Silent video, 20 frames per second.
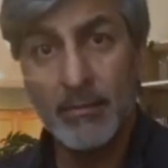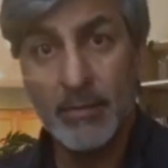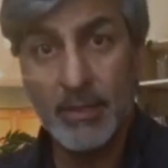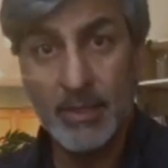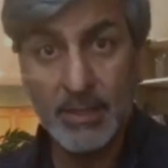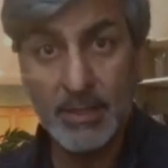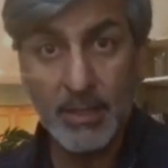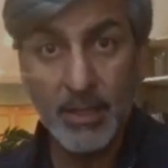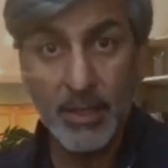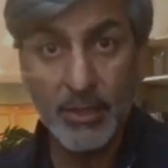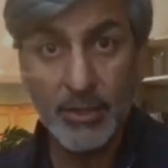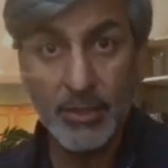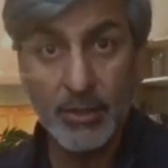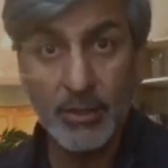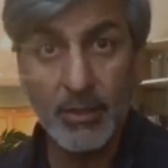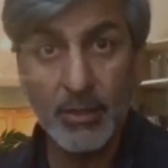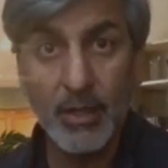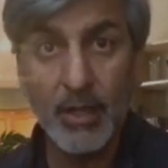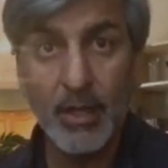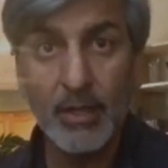
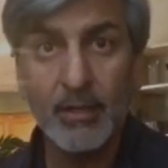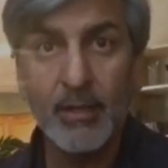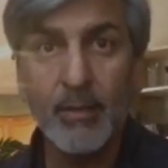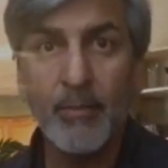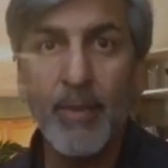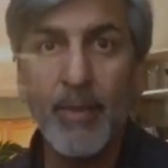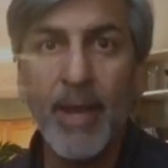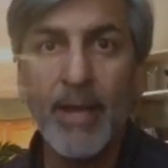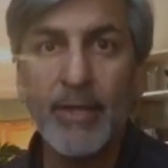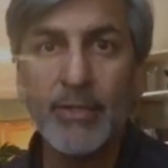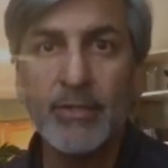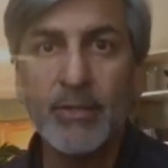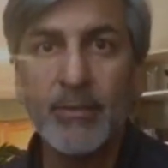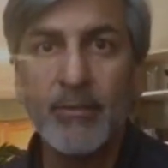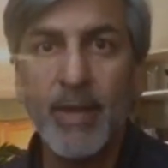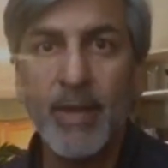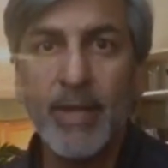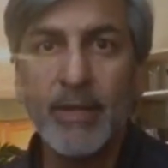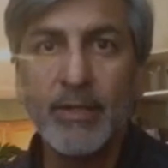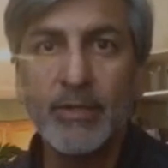discussion on
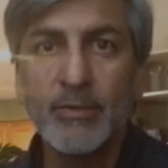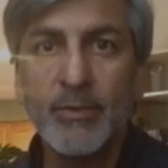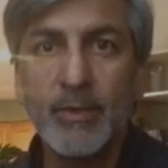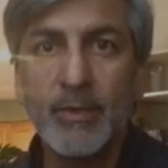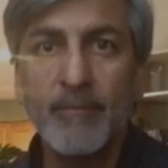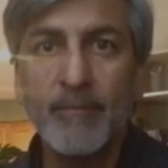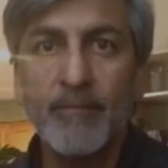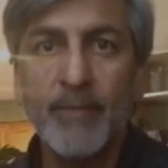compassionate management?